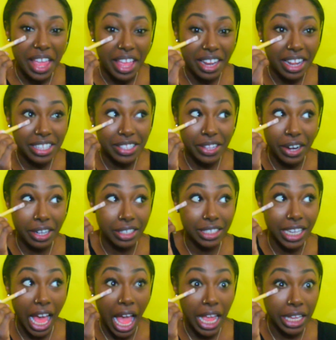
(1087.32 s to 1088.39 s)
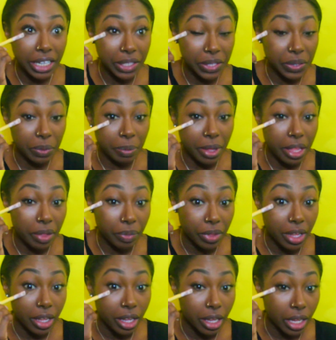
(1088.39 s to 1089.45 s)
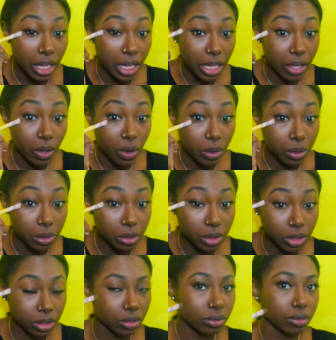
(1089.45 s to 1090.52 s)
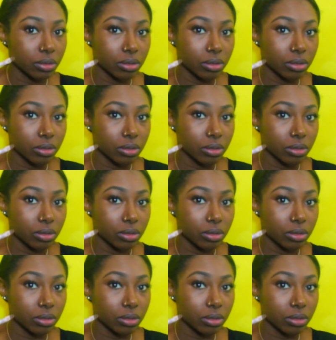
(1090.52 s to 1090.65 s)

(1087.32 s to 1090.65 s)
And I start dying a little bit. He goes,